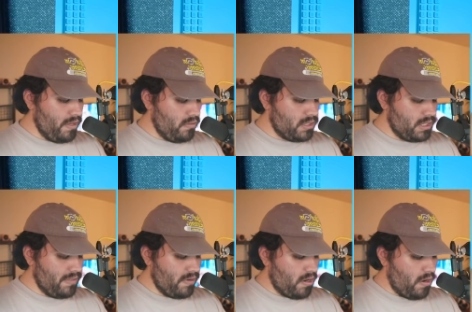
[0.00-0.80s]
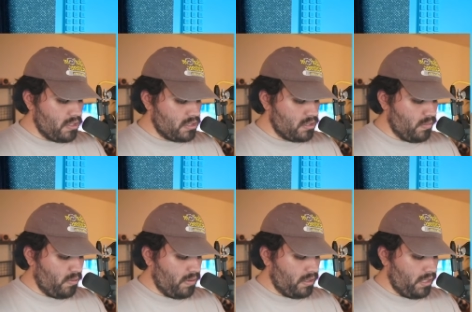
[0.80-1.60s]
you don't sleeve your cards
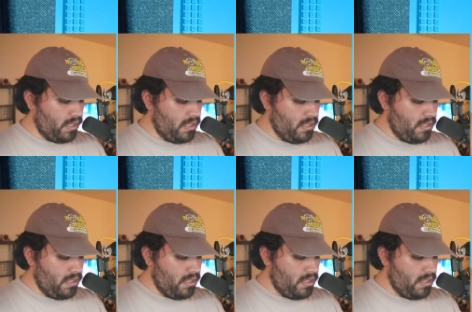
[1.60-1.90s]
super quickly.